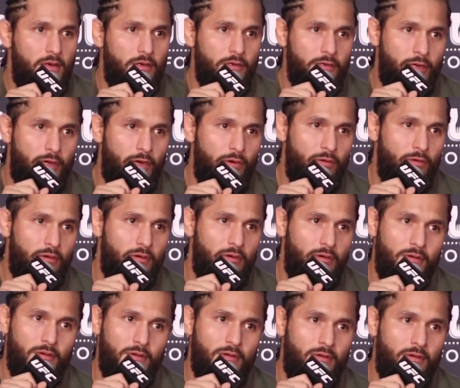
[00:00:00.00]
you know,
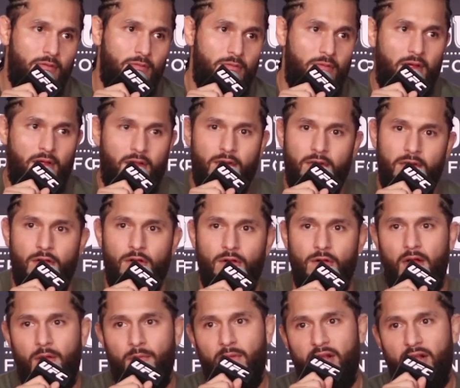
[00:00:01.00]
I don't
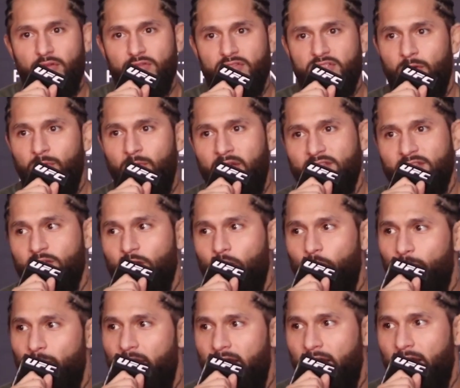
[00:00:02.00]
know. I'm not going to sell my
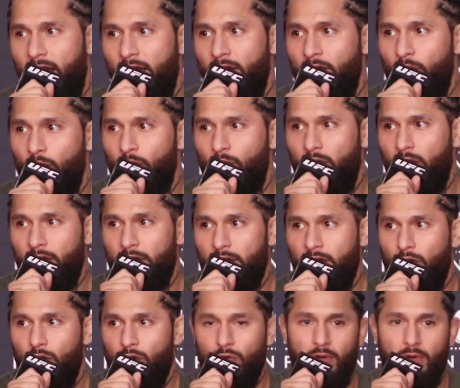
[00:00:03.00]
soul, man. I know they
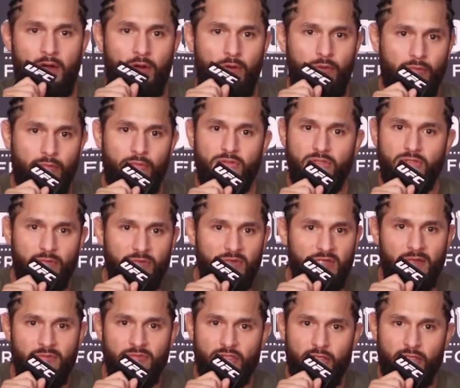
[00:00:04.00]
go around
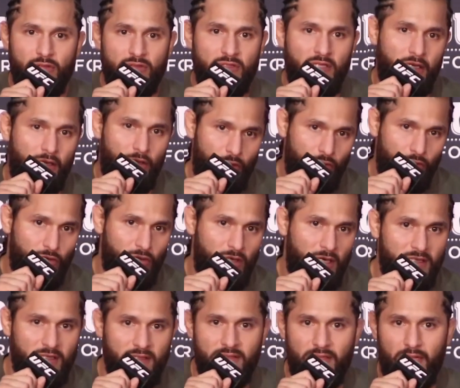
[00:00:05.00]
sometimes, you know, telling, oh, you
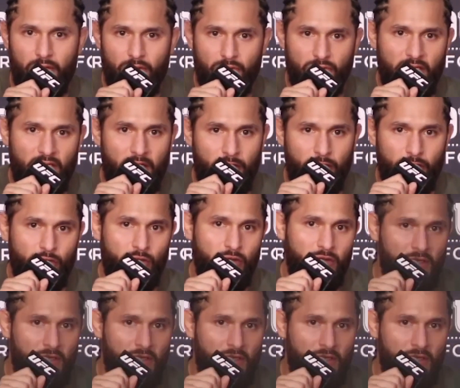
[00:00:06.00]
got the title shot of you,